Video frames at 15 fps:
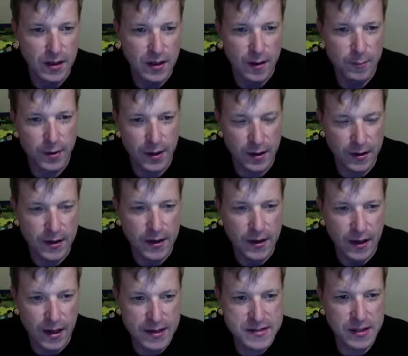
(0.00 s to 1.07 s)
but I
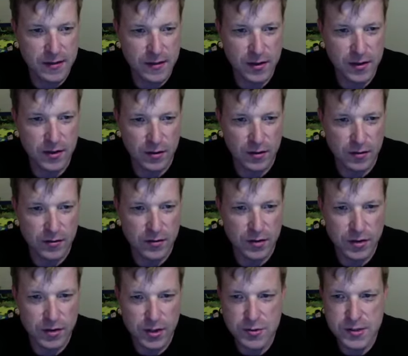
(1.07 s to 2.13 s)
see that you're
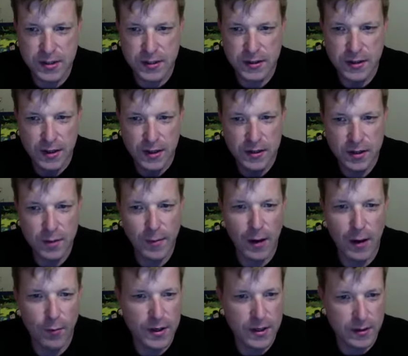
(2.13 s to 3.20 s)
using, you might
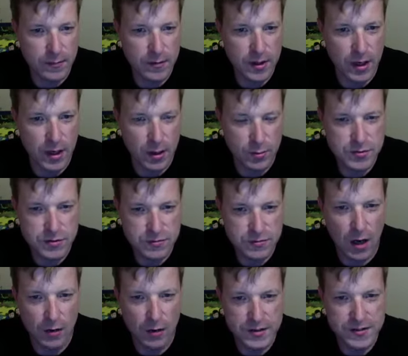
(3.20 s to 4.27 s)
want to,
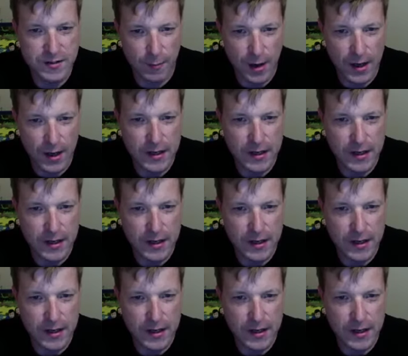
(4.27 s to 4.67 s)
talk to somebody.